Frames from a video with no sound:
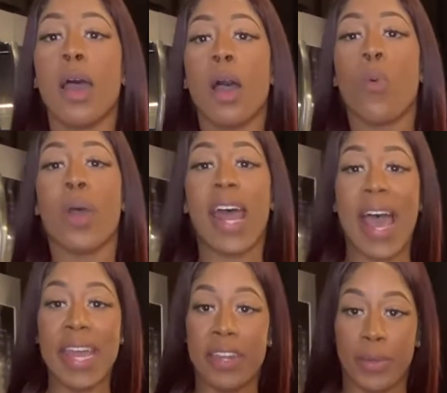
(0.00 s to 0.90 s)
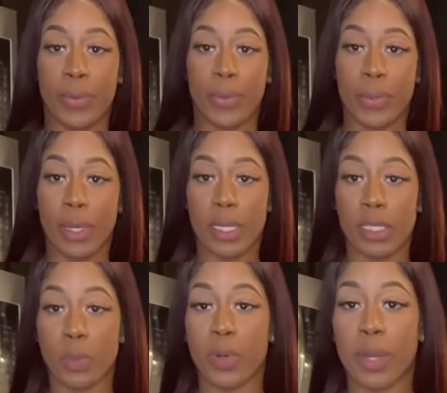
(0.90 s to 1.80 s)
what I do
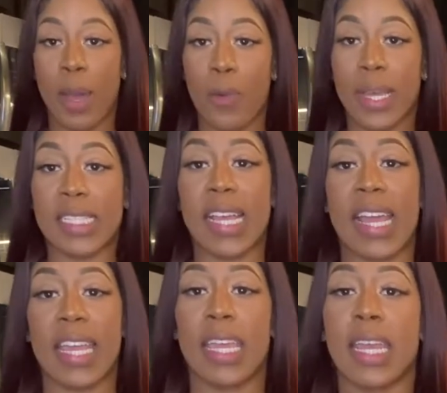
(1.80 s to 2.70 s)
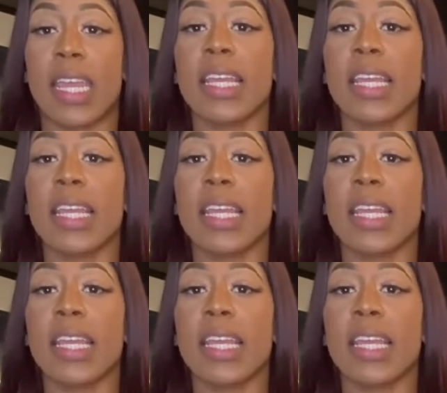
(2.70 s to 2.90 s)
to bring my waistline in,